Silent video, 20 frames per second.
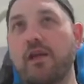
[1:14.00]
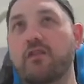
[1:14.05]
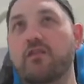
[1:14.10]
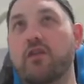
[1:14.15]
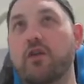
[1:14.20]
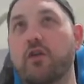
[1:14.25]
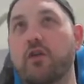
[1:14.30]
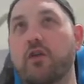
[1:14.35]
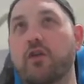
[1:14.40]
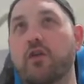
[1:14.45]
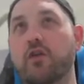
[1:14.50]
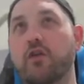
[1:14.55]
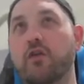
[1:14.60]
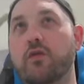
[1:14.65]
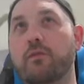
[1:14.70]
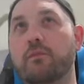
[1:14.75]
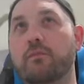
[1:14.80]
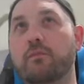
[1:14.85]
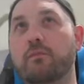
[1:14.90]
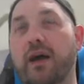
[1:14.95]

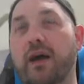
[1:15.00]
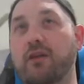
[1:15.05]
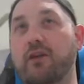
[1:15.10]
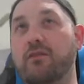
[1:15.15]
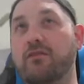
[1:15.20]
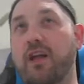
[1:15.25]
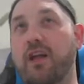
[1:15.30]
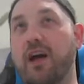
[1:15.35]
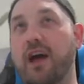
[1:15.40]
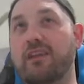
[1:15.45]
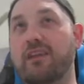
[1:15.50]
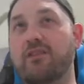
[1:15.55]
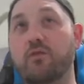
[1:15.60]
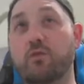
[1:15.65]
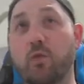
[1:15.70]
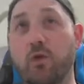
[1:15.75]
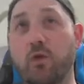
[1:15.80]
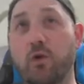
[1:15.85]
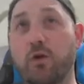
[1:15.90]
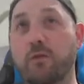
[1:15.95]
So Battlefly
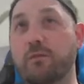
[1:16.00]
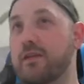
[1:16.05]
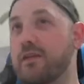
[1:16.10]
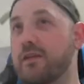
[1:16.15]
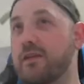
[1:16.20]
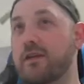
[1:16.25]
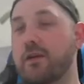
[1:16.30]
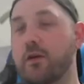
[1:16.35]
Swarm,